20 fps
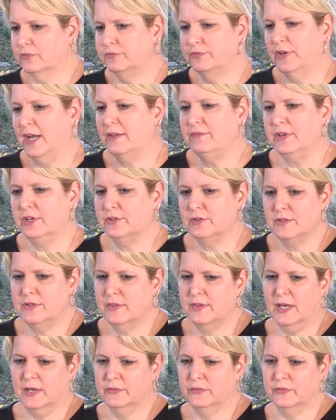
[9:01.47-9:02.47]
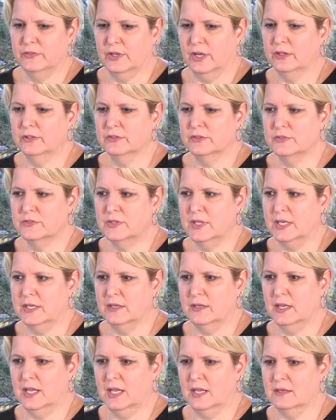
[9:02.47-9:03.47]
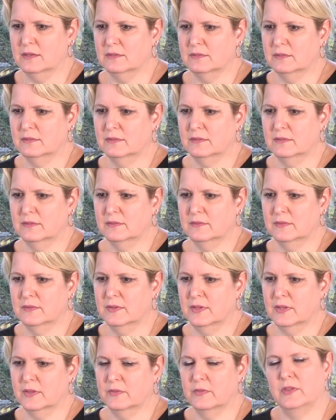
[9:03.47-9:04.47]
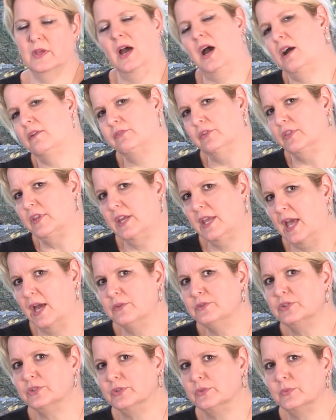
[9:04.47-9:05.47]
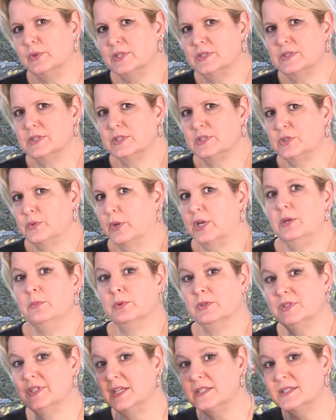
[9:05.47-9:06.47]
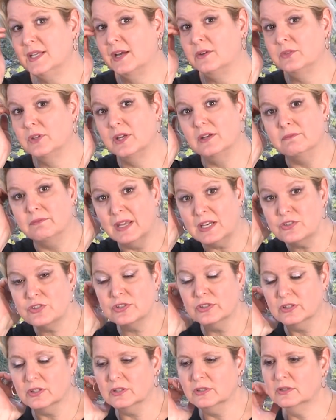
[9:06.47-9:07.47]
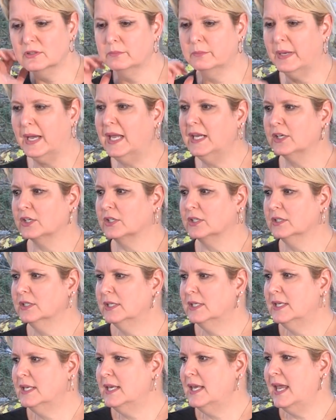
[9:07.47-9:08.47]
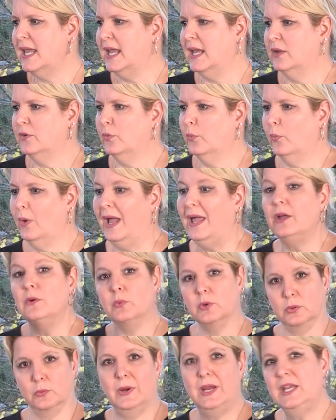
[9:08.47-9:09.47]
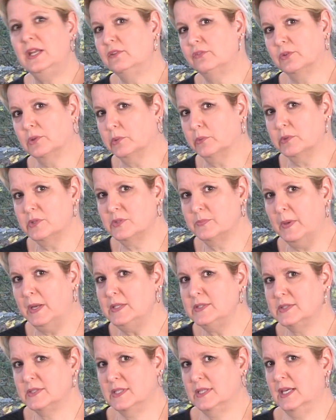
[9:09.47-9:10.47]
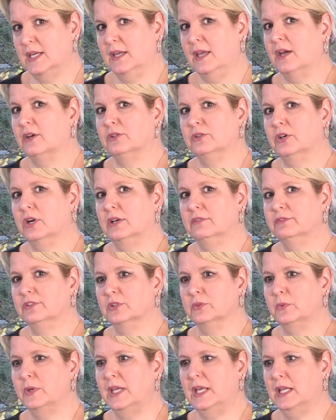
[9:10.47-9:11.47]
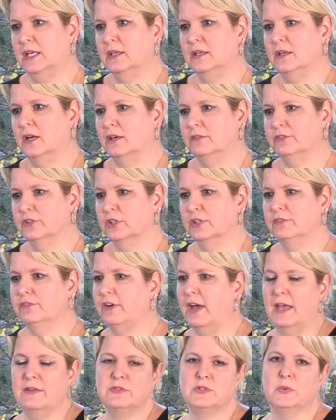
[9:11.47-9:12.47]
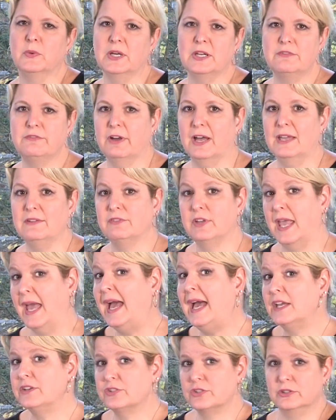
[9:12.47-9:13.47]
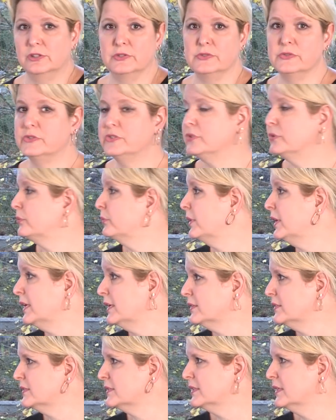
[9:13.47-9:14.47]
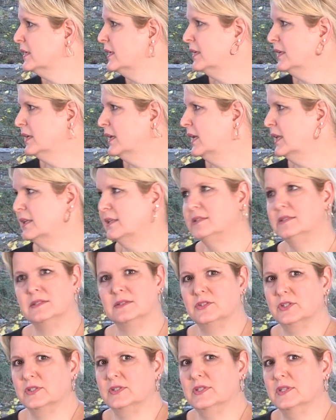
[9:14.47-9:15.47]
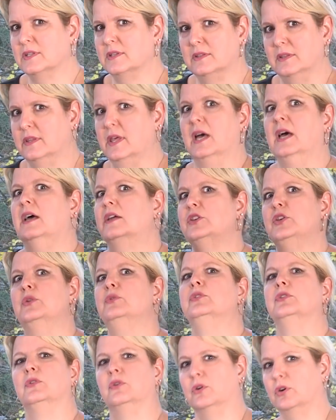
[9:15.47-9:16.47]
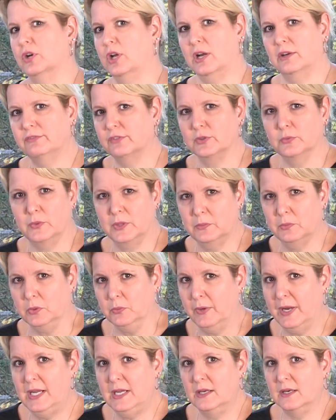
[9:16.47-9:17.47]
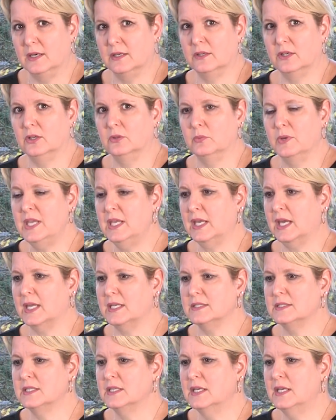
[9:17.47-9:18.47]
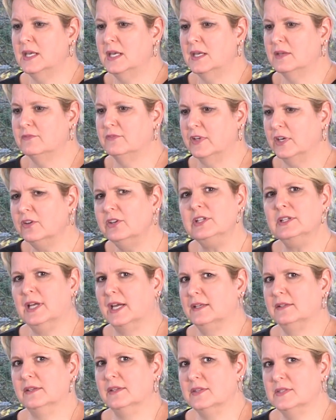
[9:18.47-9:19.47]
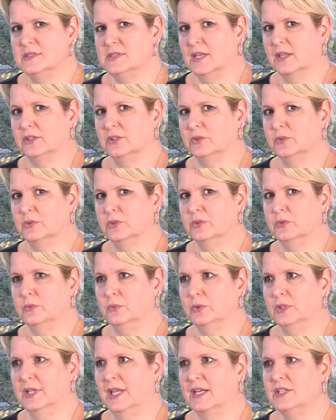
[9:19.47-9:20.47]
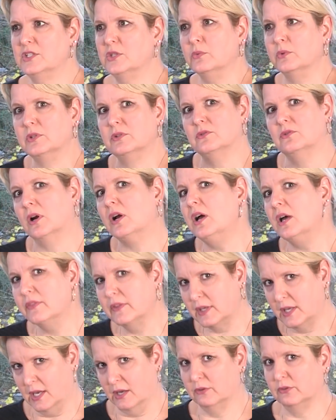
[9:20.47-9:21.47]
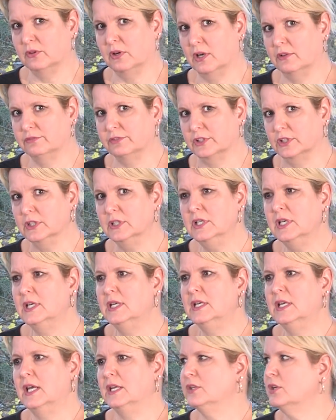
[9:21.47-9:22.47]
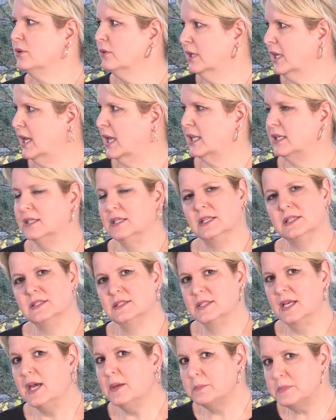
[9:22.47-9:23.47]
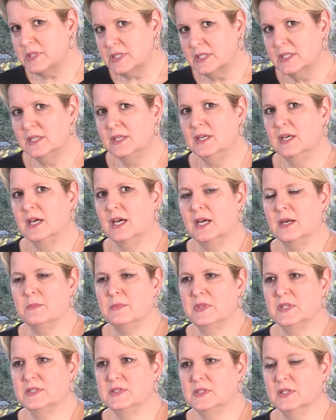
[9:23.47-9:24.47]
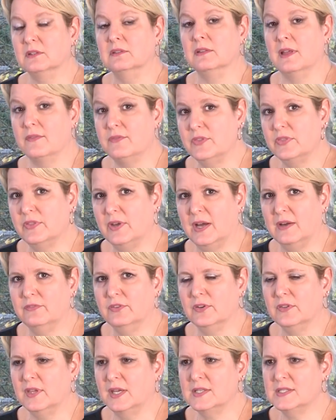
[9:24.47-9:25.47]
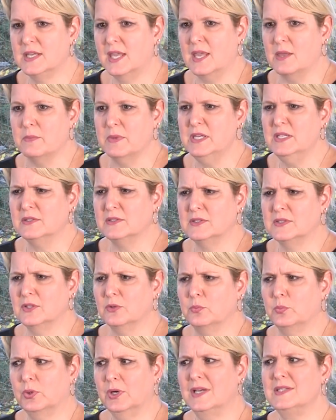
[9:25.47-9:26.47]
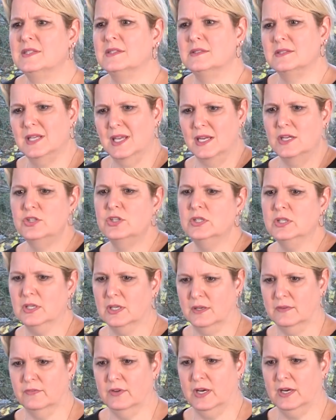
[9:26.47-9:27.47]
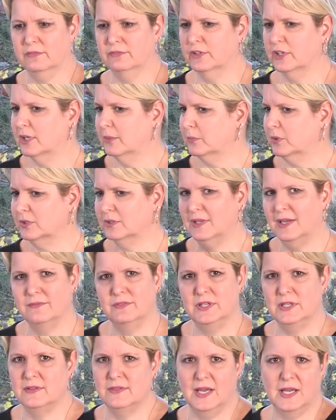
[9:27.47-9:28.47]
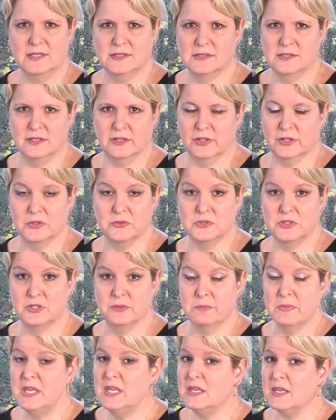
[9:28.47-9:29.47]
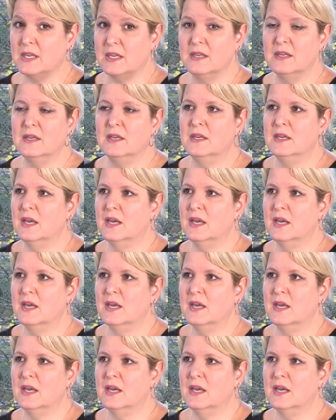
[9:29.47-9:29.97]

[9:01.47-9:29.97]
$500,000, and the offer they countered was a 20% down conventional buyer. And while we're waiting for a response to that counter offer, we get an offer at 525 cash, closed 2 weeks, and it's just the unicorn offer we were waiting on all weekend. Very likely the seller would like to withdraw the counter offer and go ahead and accept this 11th offer that came in. So presentation of offer number 11 in that scenario to me